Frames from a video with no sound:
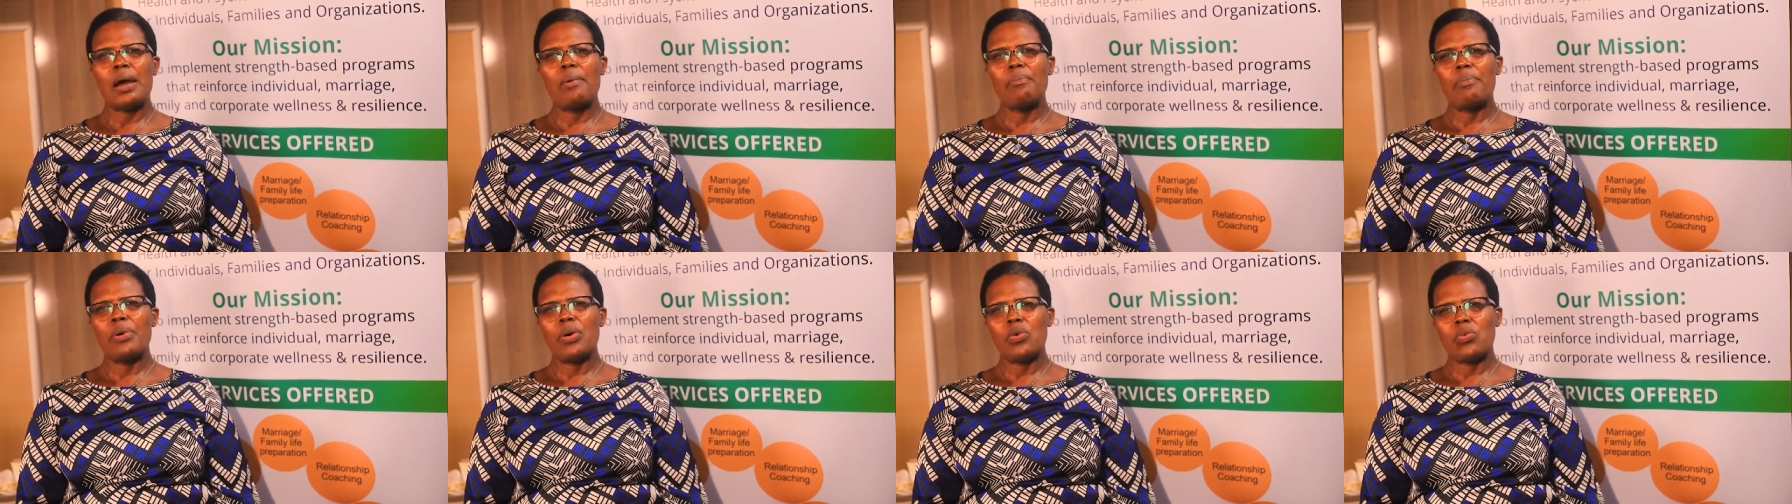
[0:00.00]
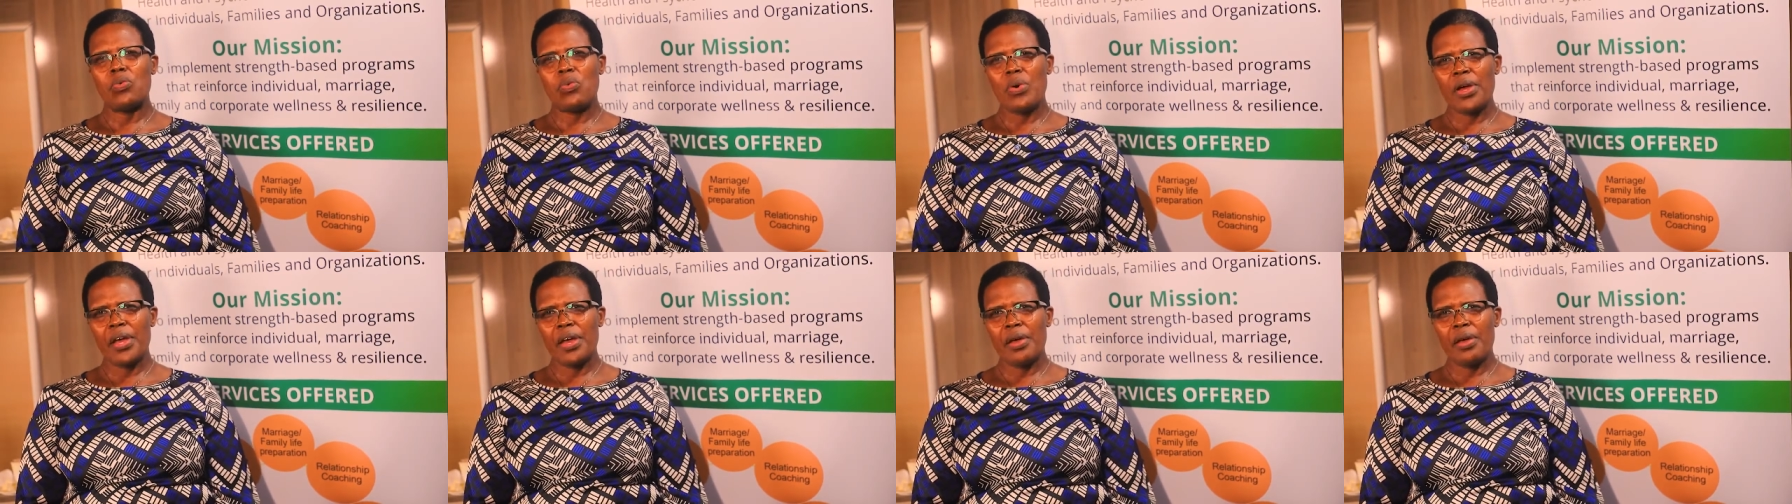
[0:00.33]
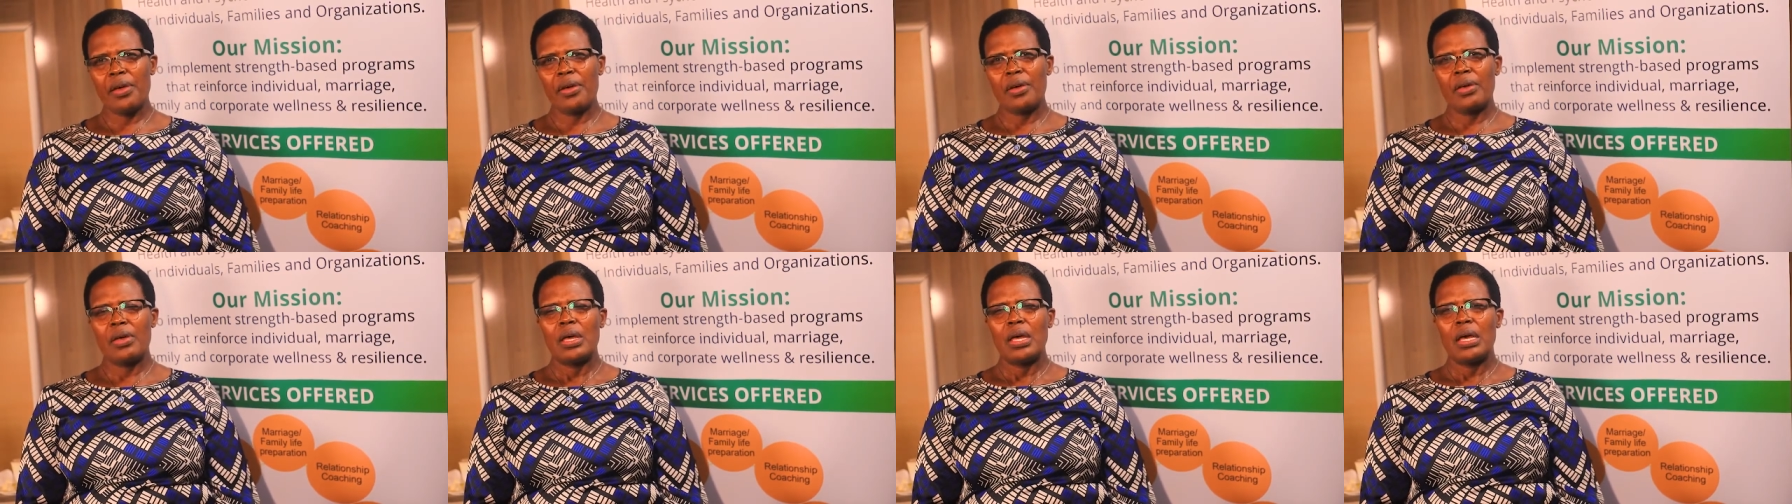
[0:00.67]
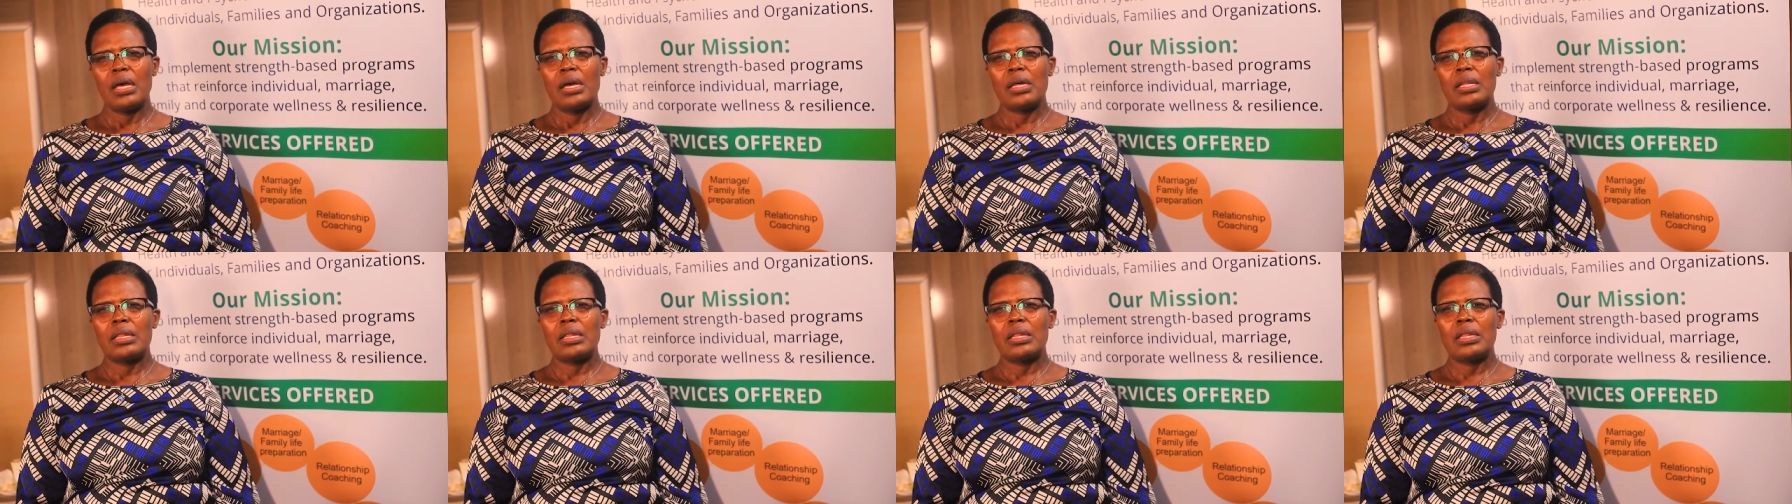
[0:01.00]
I'm aware
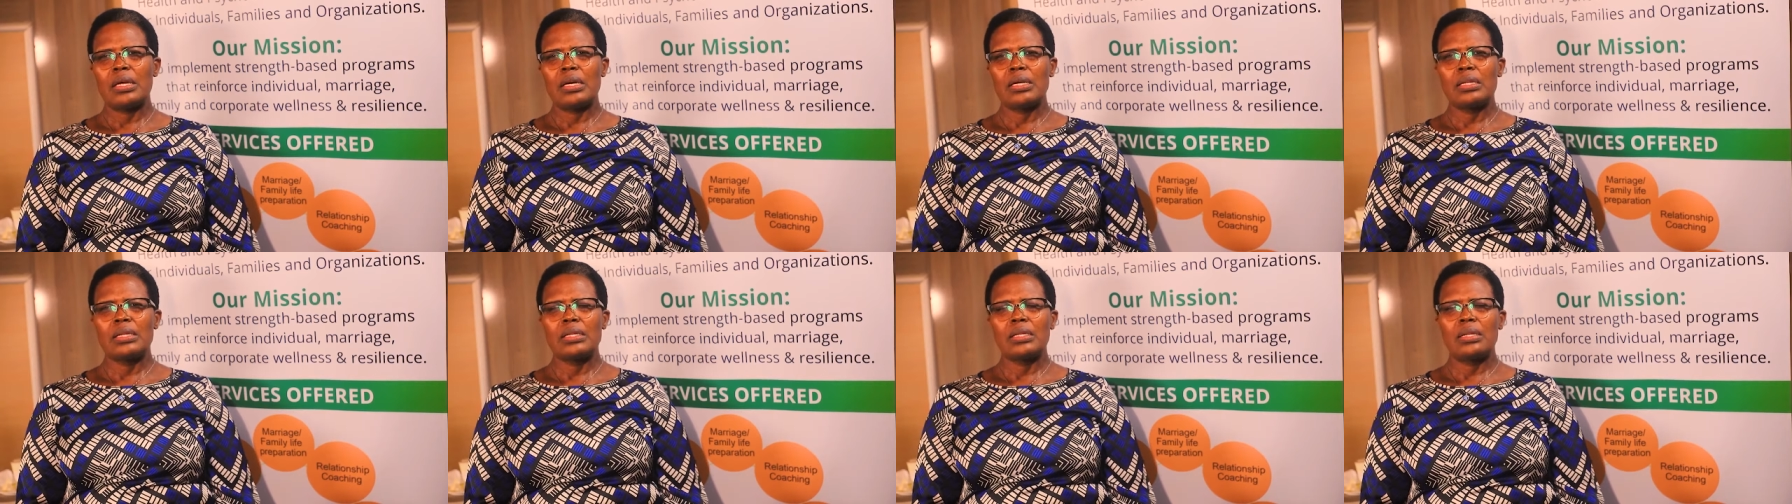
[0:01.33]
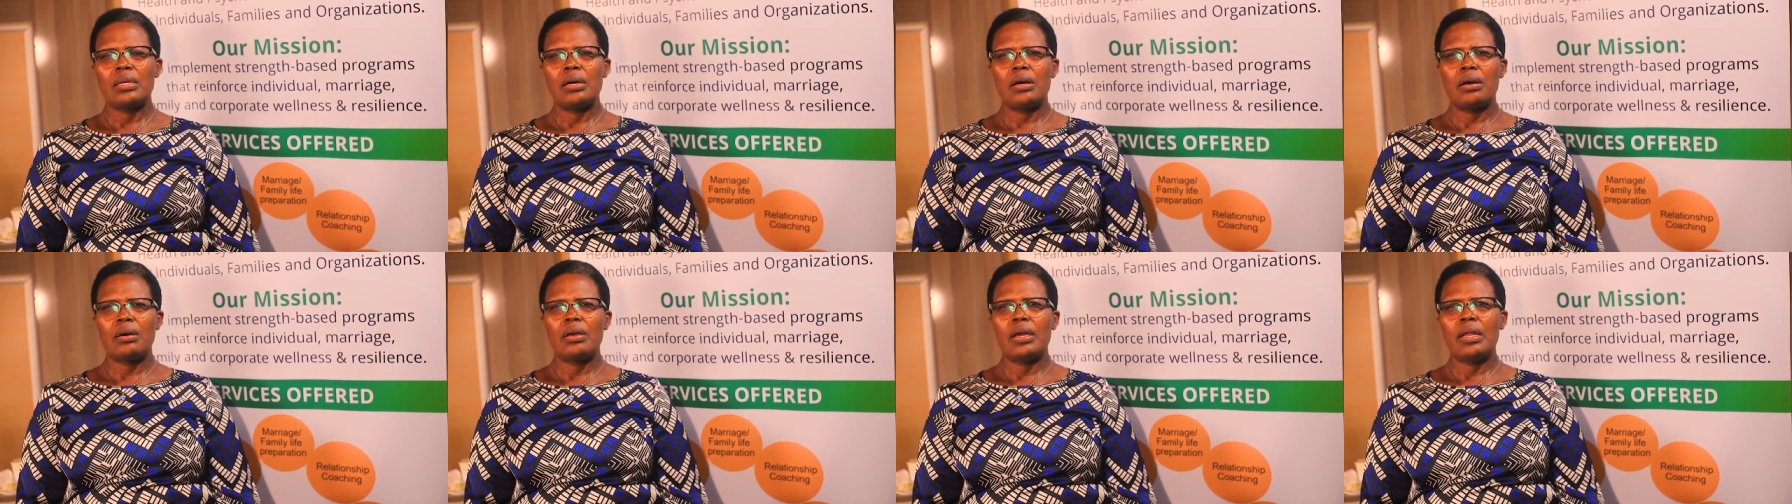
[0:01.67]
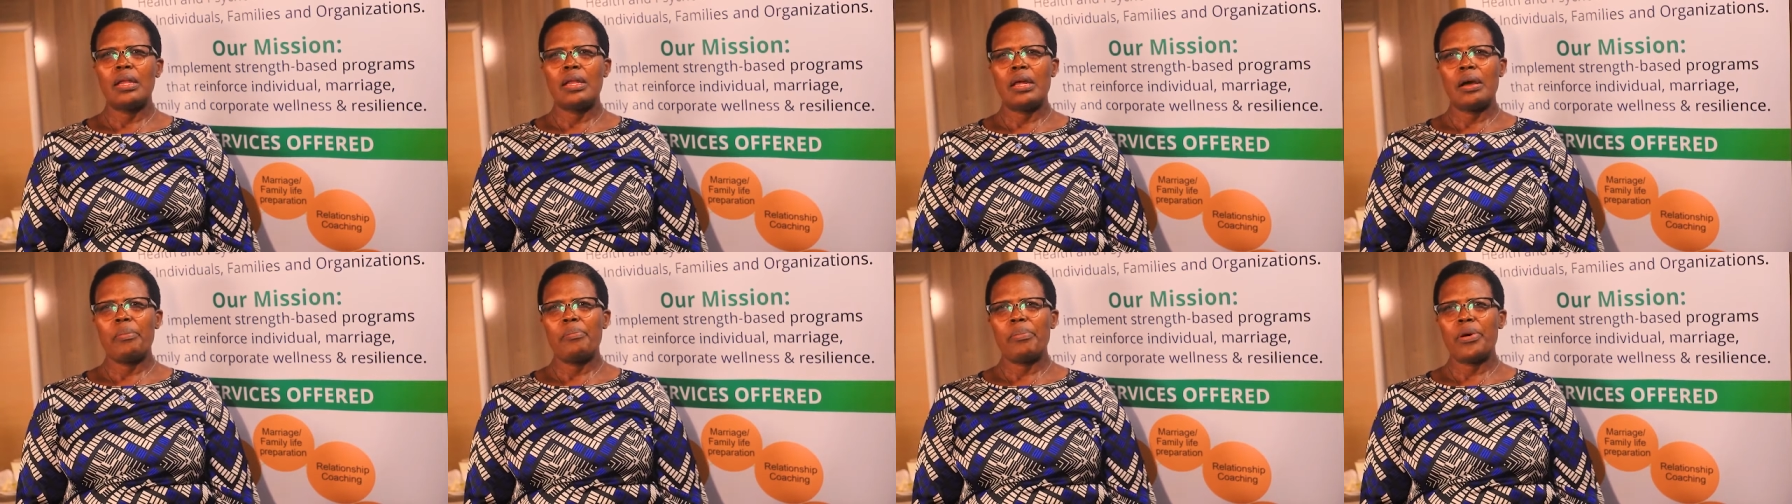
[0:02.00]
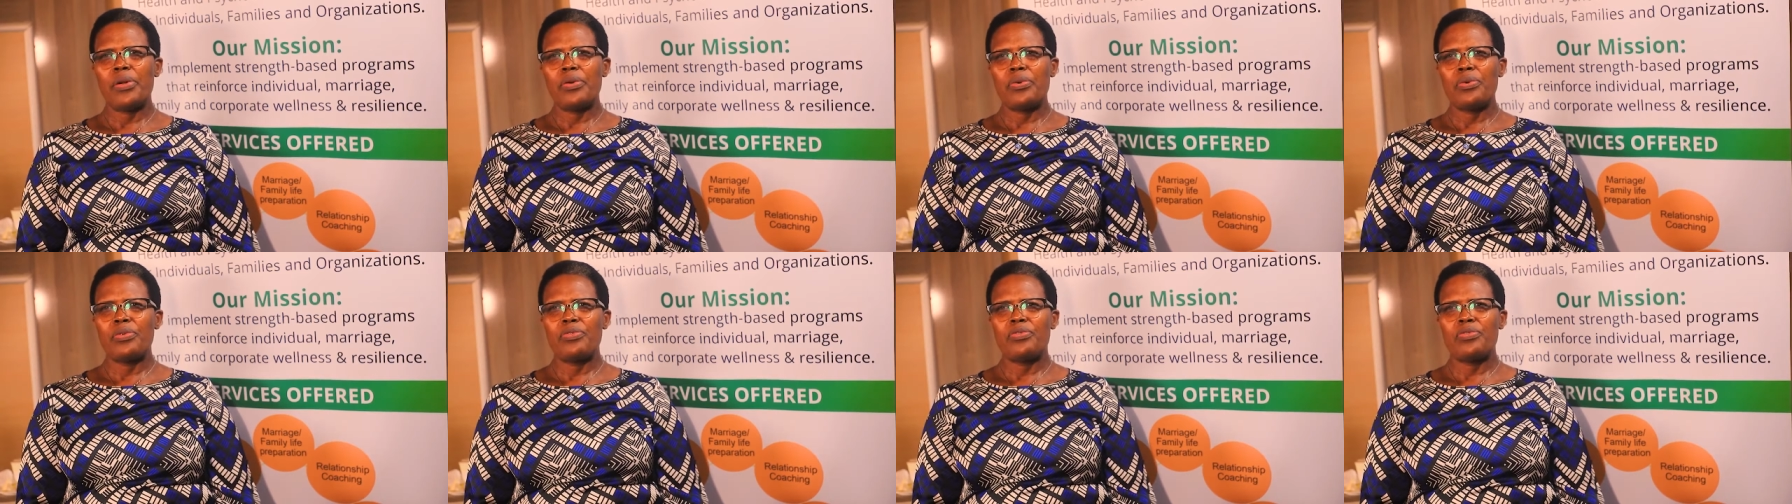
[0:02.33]
that a number
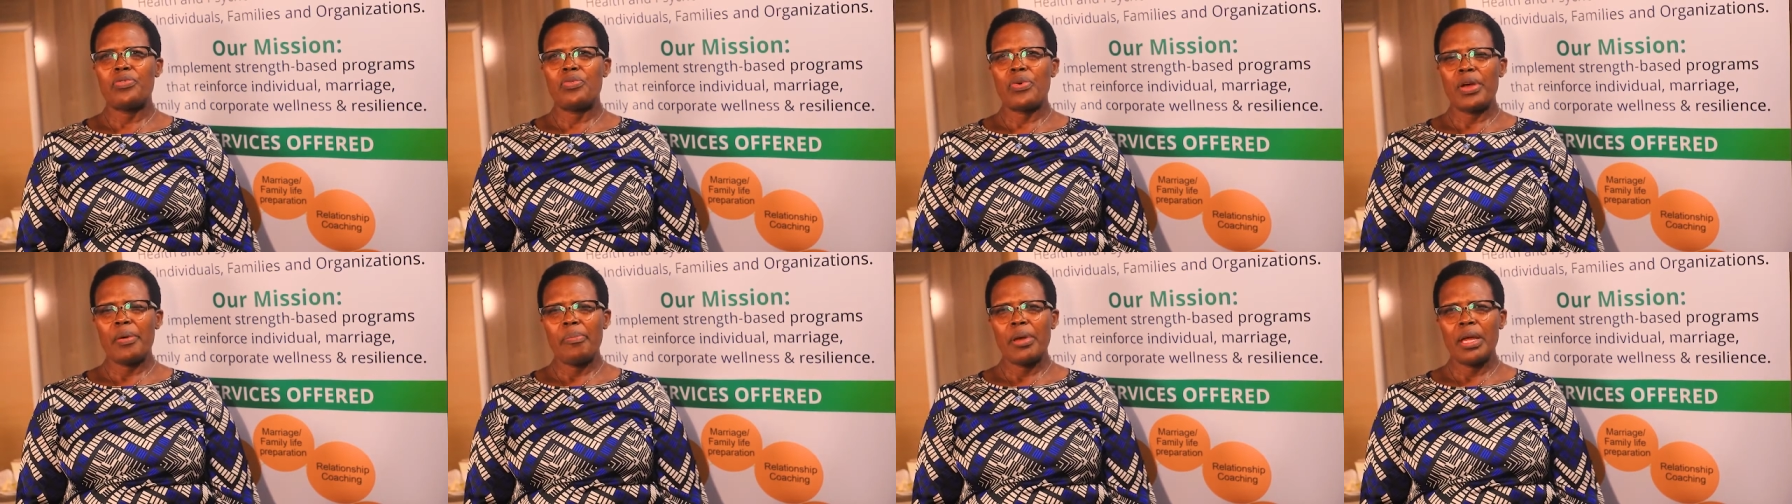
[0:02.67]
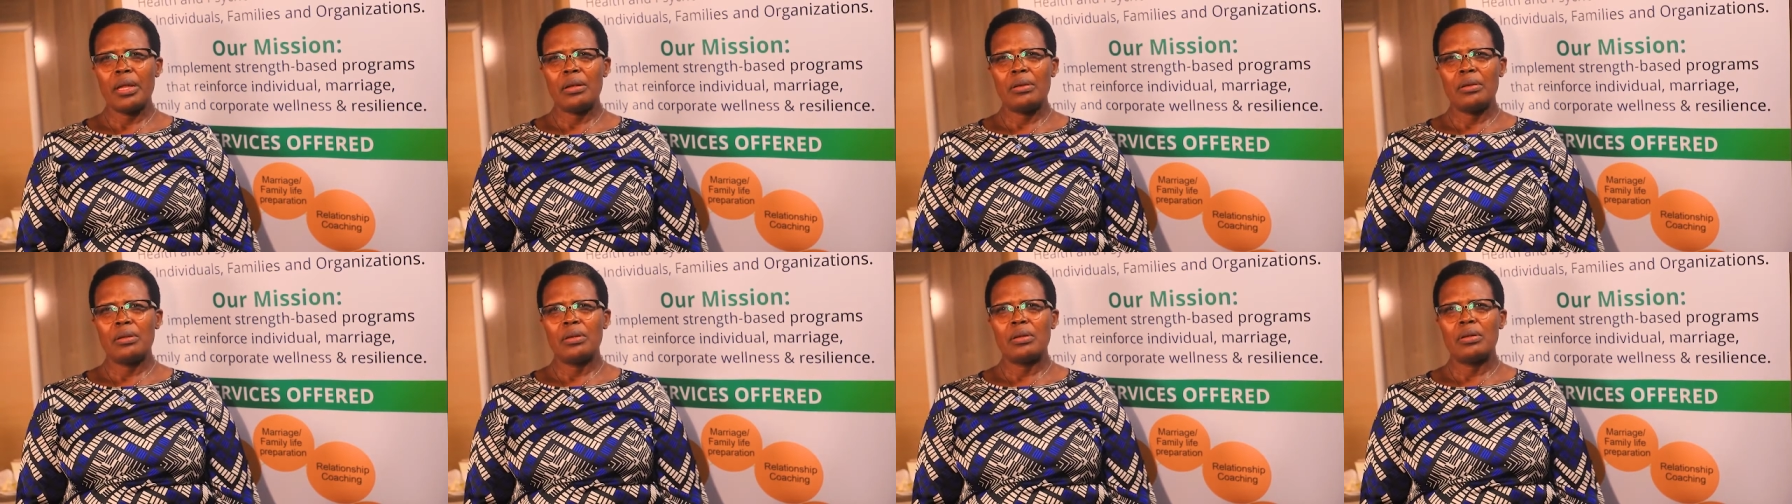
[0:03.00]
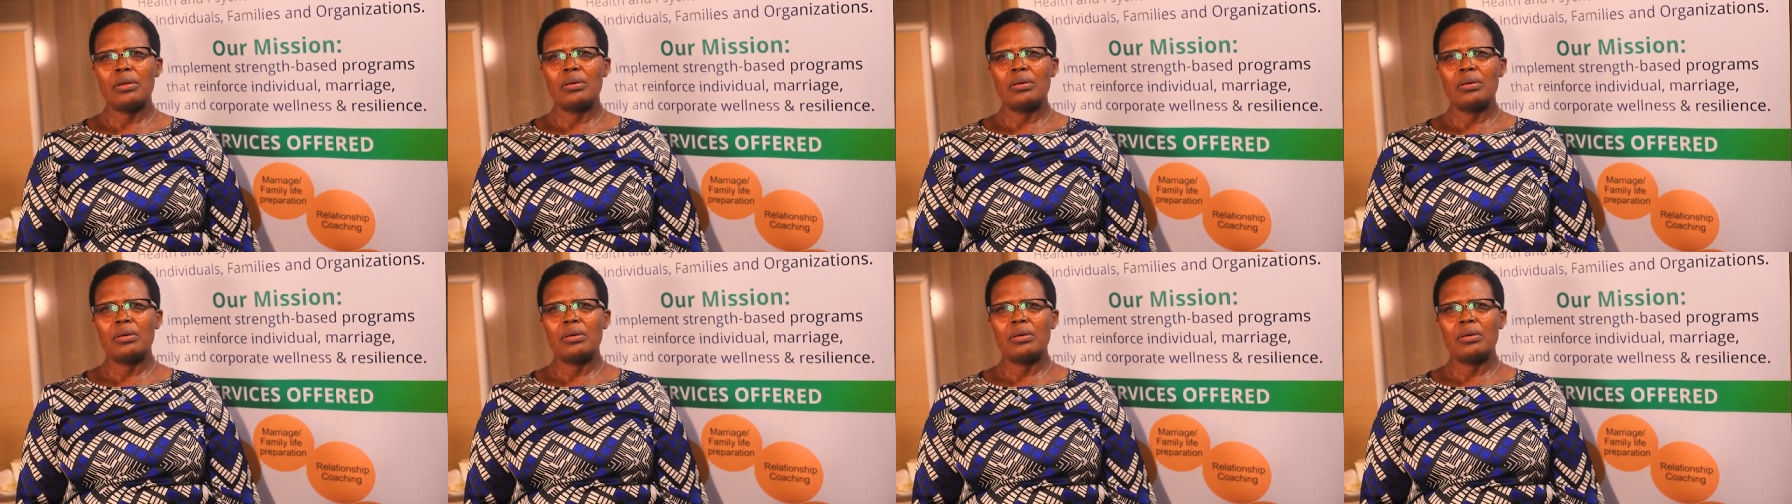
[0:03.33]
of women,